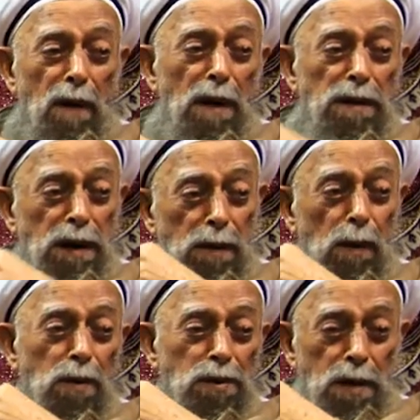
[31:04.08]
when he
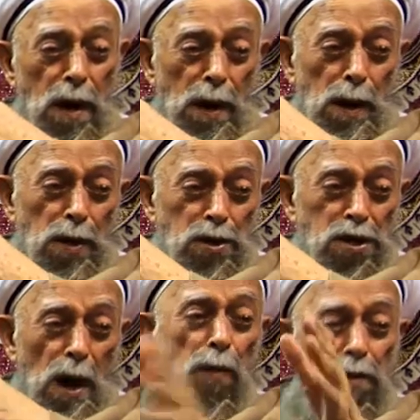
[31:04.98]
was
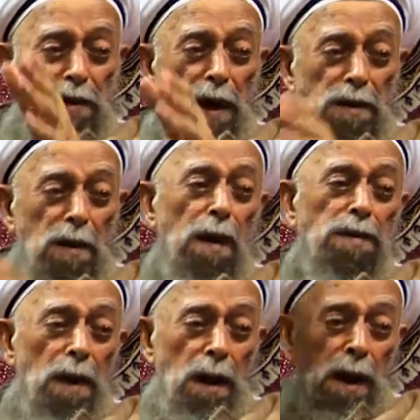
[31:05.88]
shouting that
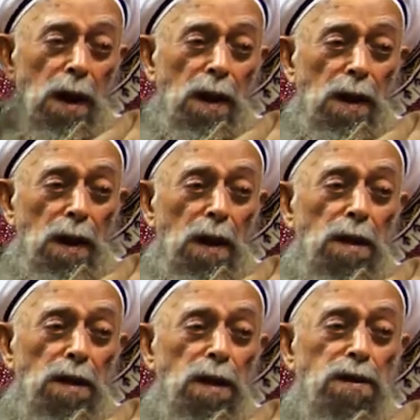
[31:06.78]

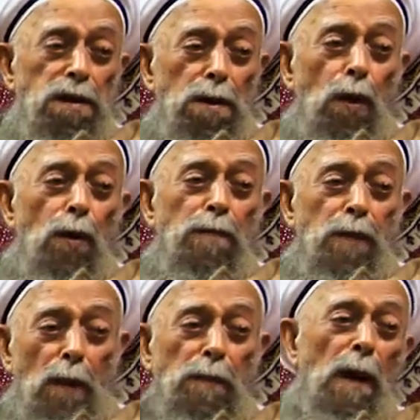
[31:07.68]
these you know,
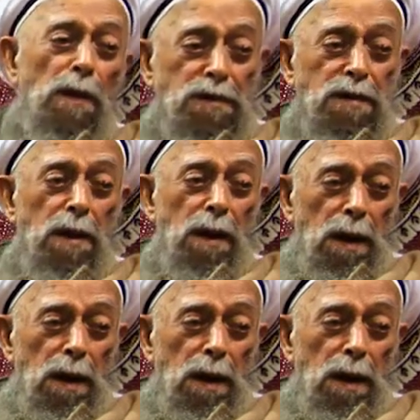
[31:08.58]
prophets,